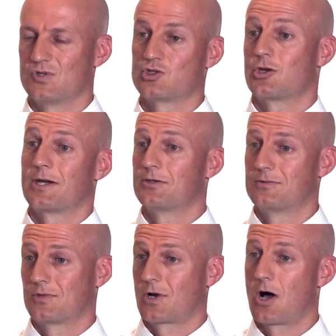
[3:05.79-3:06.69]
Should I
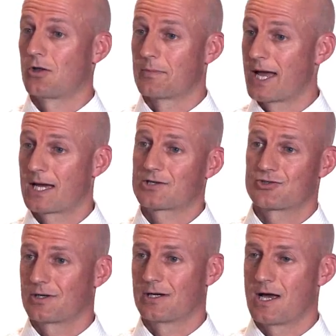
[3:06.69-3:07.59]
call her back?
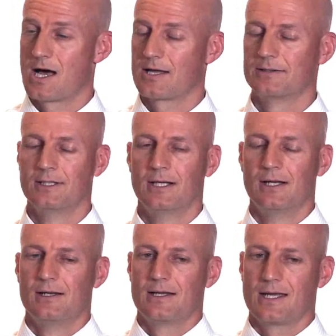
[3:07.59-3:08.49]
Should I not?
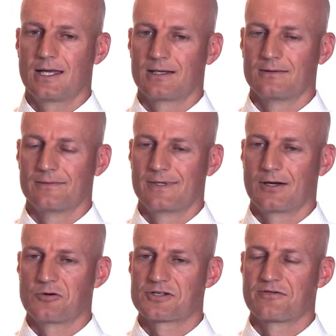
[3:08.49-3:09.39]
And,
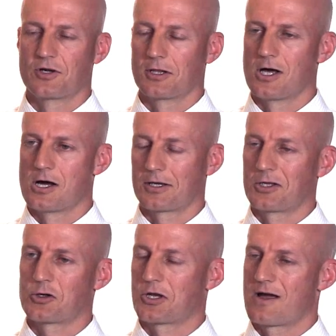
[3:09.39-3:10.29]
it wasn't a very long
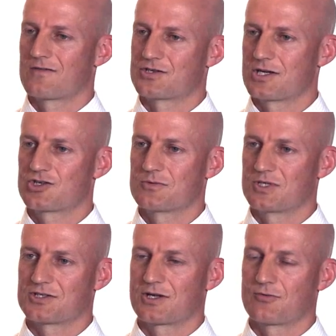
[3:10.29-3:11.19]
inner conversation
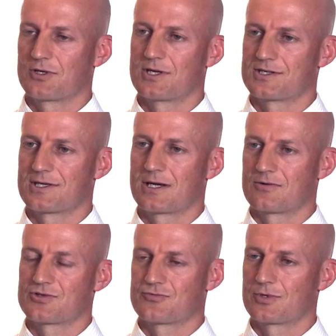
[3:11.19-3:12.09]
because I realized that
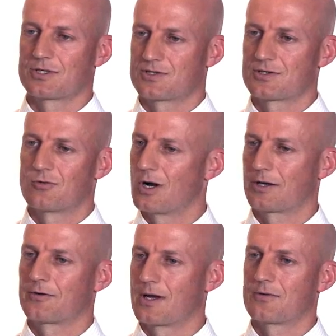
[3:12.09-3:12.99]
I was really still
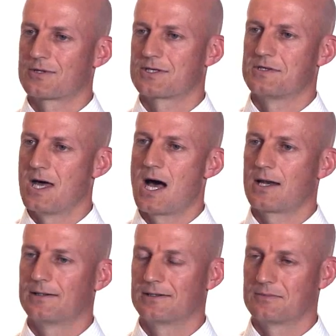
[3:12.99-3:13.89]
walking around with this
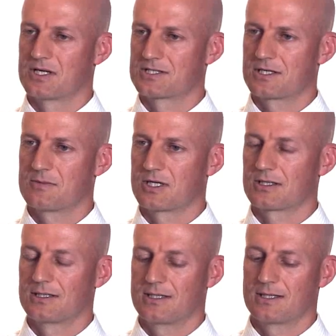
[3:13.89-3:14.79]
knot in my
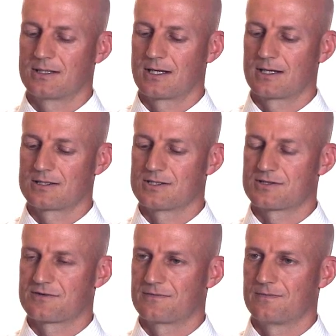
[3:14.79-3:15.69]
stomach, and that I
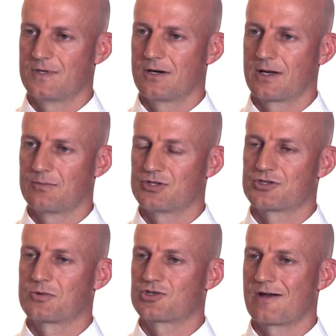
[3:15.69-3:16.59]
just, had put
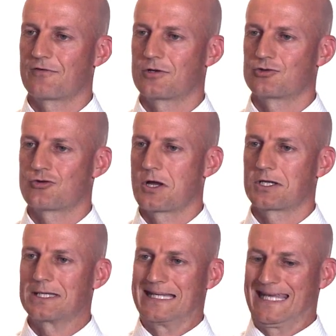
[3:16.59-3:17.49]
so much effort in
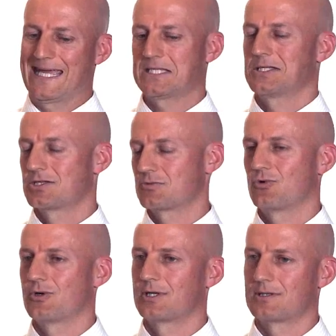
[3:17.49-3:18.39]
trying to get to this
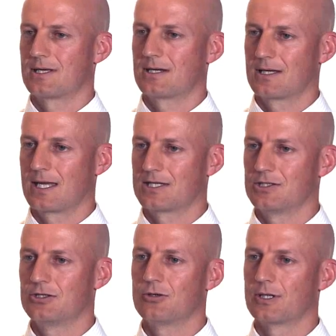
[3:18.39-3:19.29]
point that I had
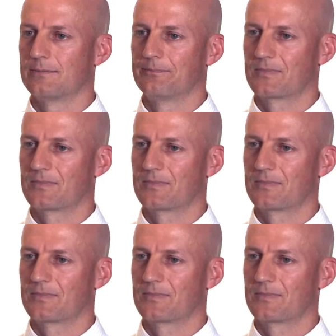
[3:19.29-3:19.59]
to do it.